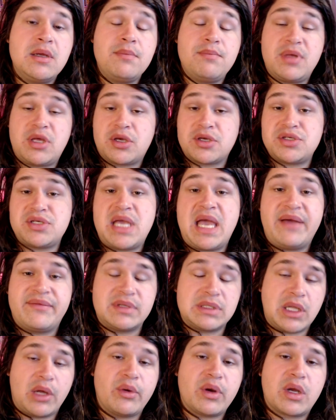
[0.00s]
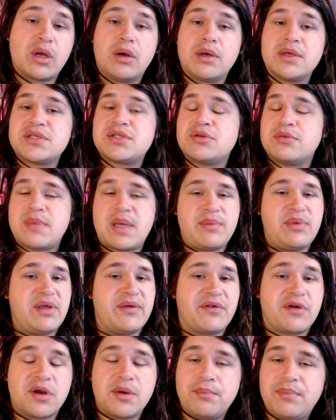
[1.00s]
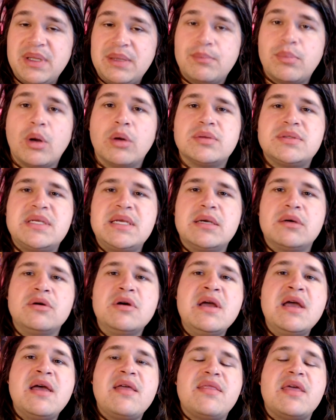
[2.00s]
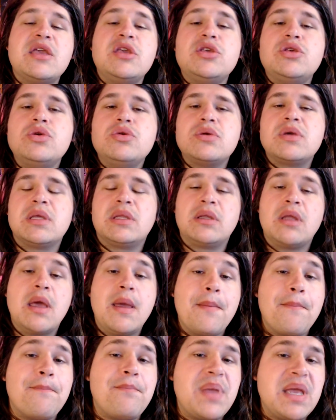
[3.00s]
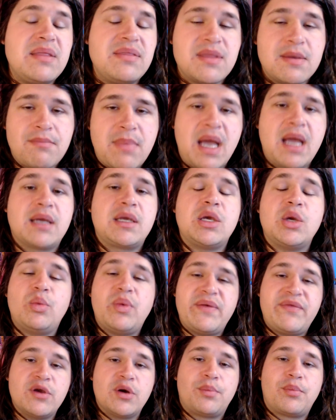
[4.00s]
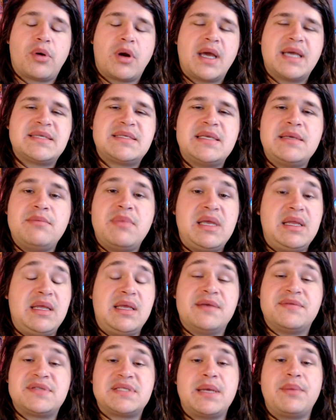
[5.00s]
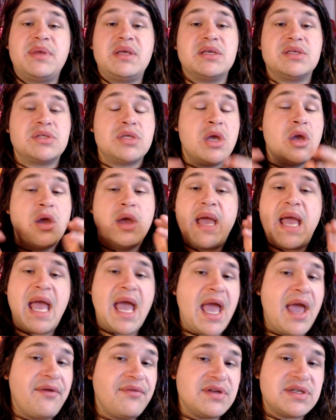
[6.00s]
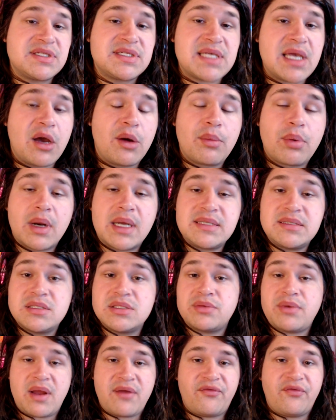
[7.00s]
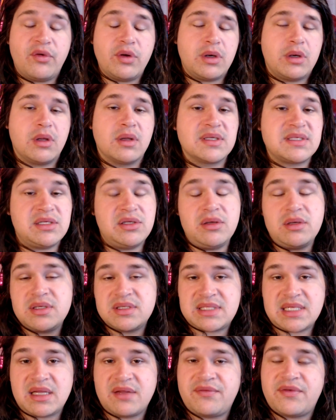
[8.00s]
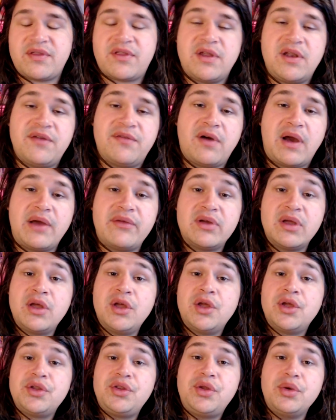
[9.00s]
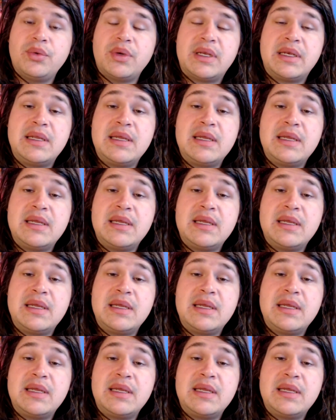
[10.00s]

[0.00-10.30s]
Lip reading: because you have a lower cost or maybe you've got a big bulk deal, that you can beat the market with your pricing, meaning if something is average sale price is around $40 and you can sell it for $35, do it.